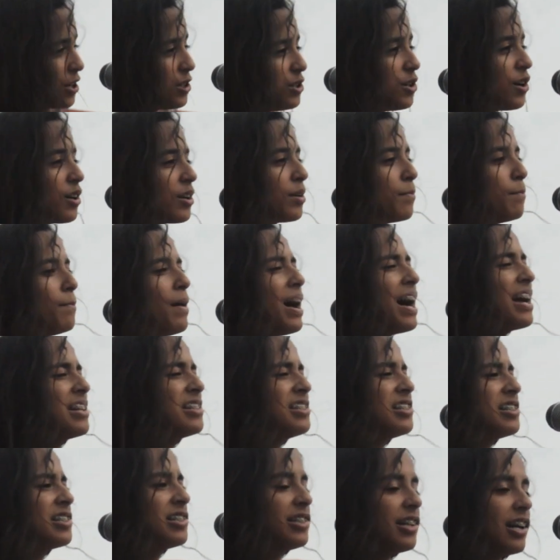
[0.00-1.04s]
You're the
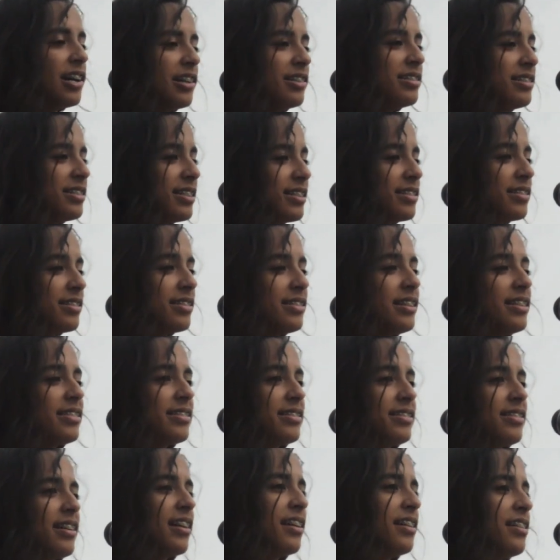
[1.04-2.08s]
magician's
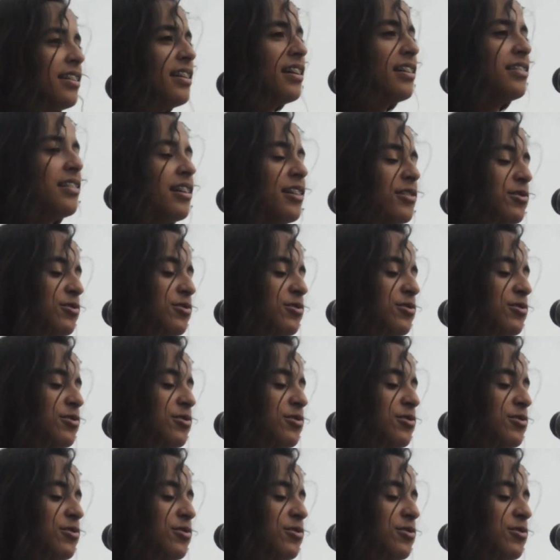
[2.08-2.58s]
assistant in their